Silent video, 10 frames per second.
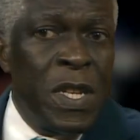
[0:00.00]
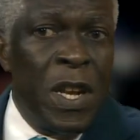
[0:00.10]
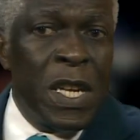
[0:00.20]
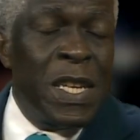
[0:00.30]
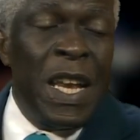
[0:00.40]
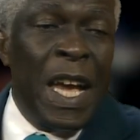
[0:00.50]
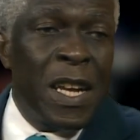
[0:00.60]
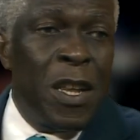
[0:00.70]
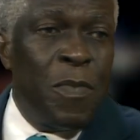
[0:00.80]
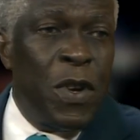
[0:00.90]
not
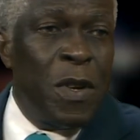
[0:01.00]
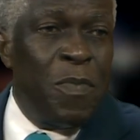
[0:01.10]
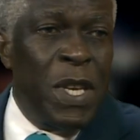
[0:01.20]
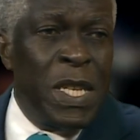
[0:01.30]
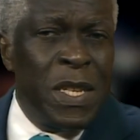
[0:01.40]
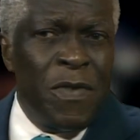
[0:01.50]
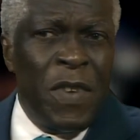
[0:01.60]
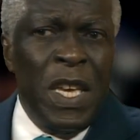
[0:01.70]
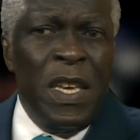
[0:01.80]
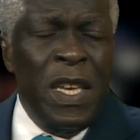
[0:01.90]
slacken up on the pace of
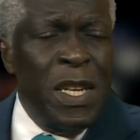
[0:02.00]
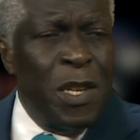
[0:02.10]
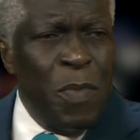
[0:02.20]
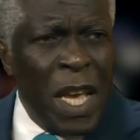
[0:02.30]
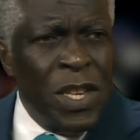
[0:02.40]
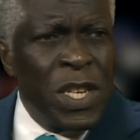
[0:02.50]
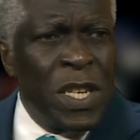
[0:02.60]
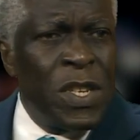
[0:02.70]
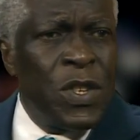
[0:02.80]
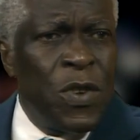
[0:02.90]

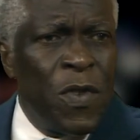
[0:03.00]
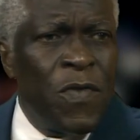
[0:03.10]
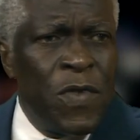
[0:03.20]
inspections of